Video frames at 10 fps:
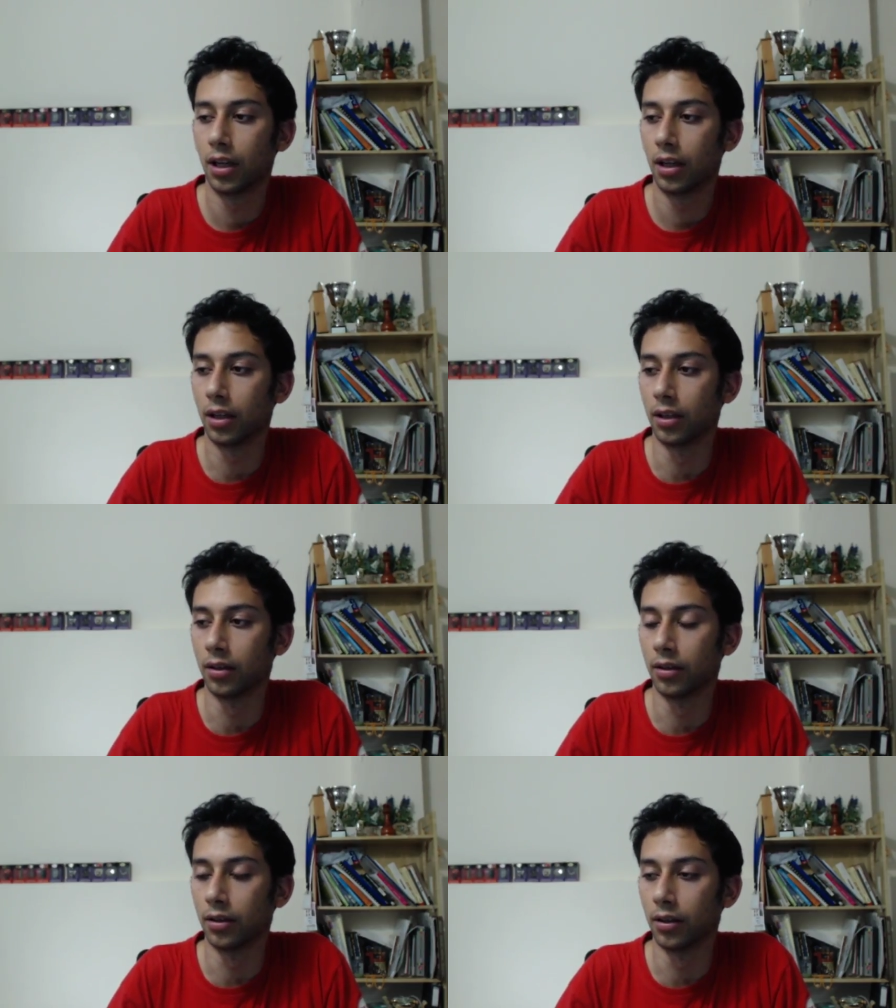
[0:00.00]

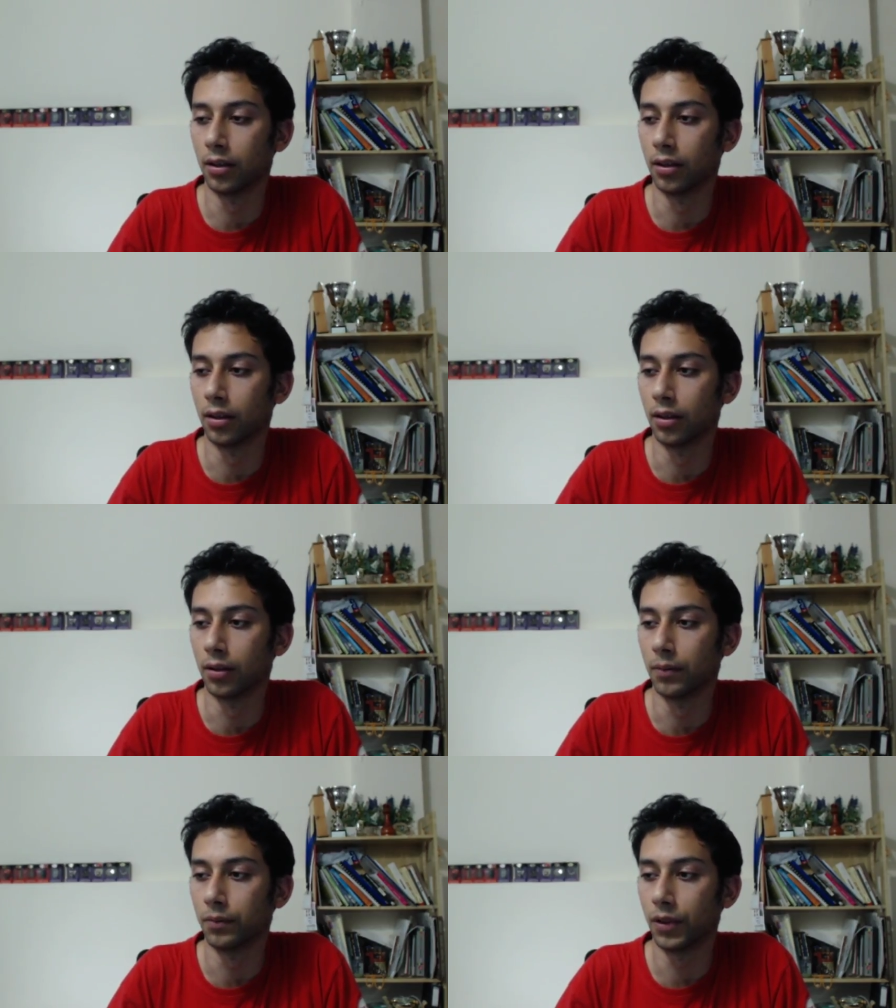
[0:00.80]
And
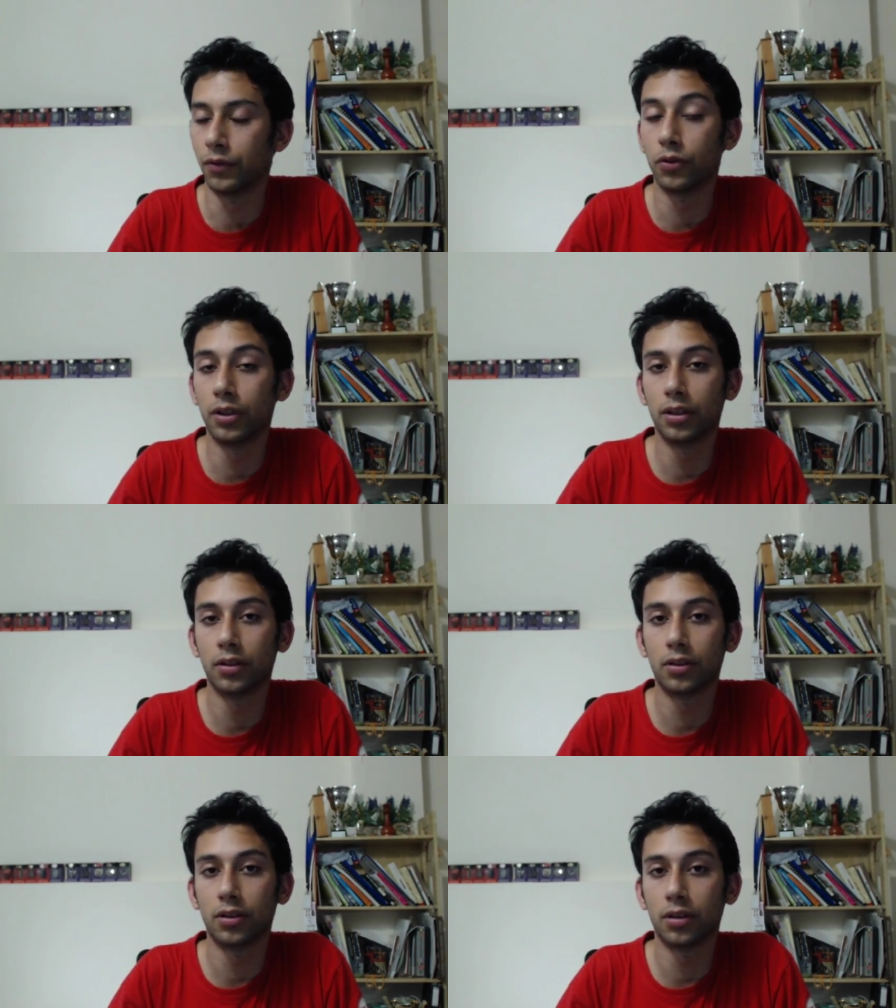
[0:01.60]
uh, if you
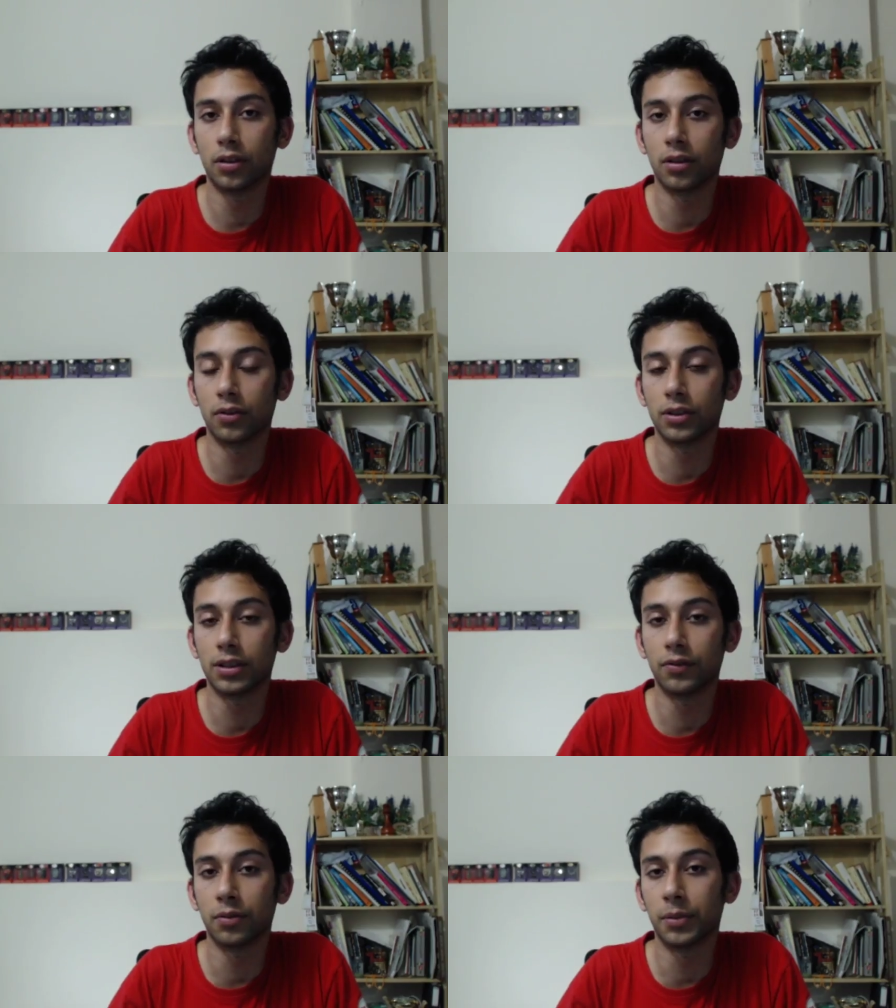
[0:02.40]
didn't uh,
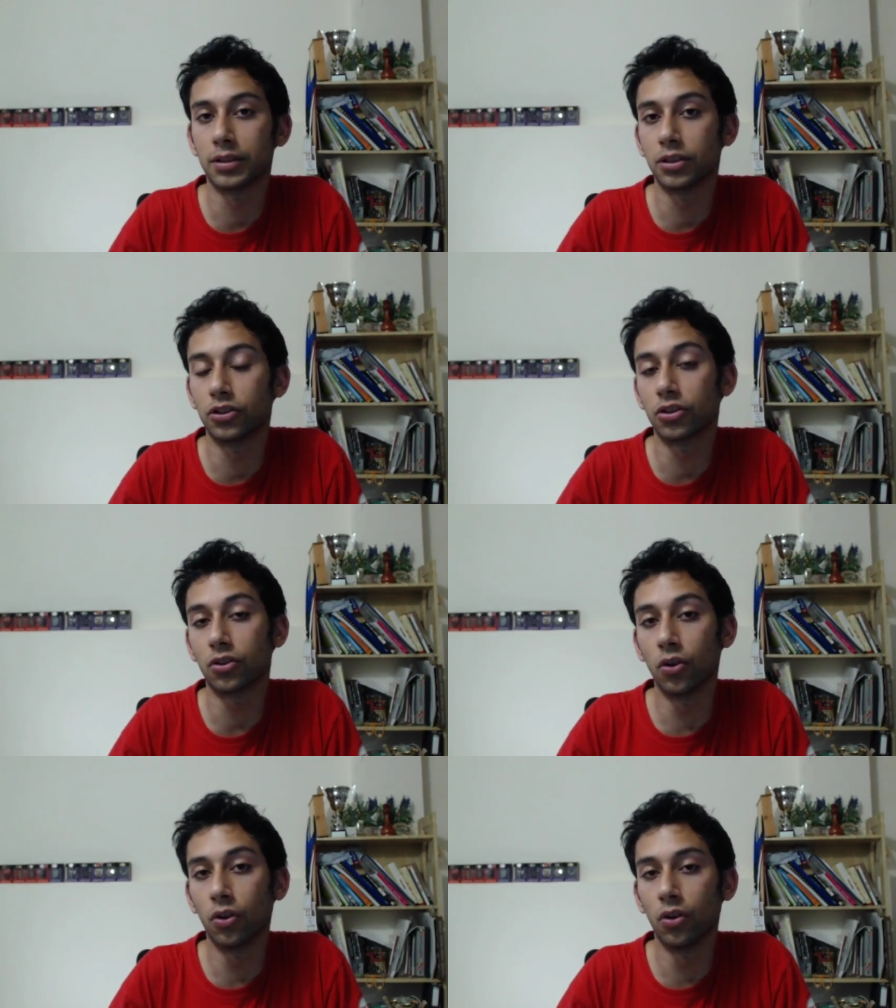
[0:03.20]
receive a message
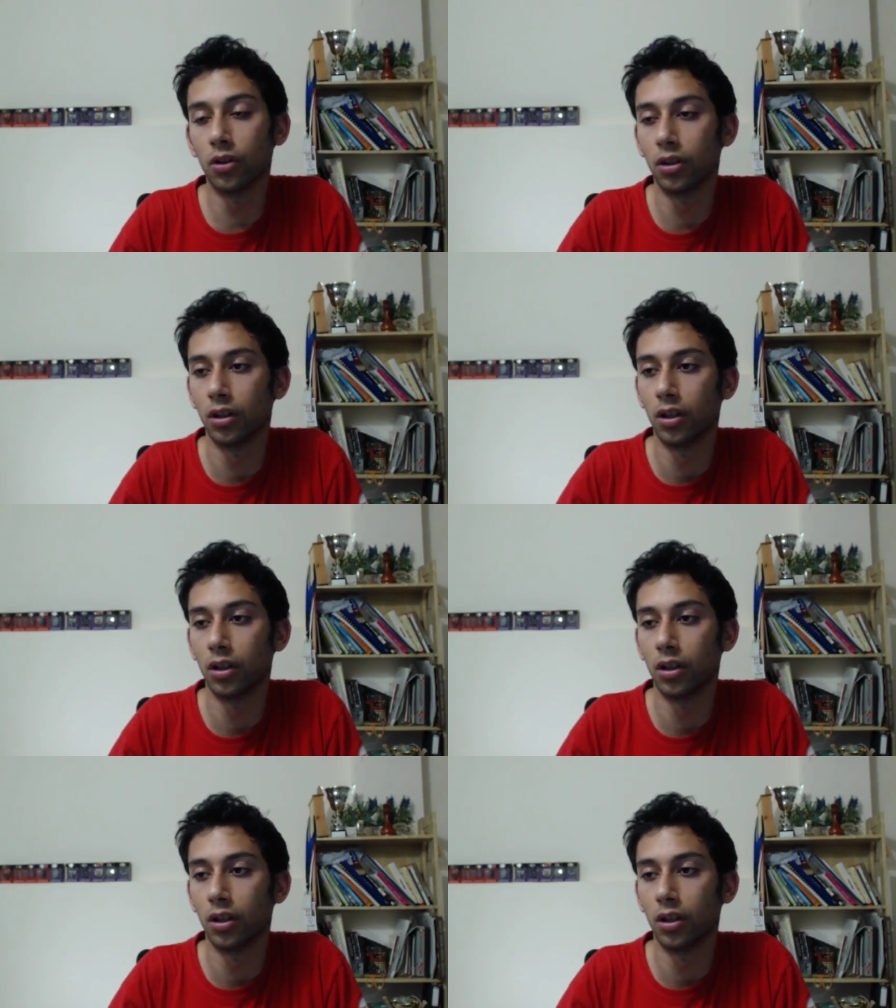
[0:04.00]
at all,